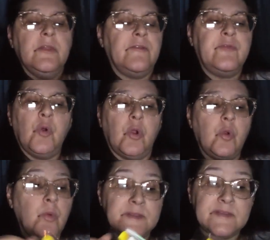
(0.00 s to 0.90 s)
The
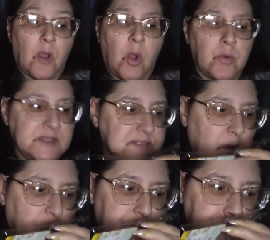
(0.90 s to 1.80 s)
floral ones always
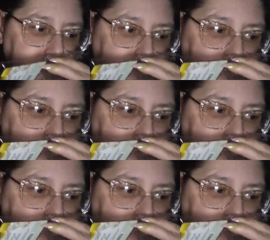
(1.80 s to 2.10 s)
are.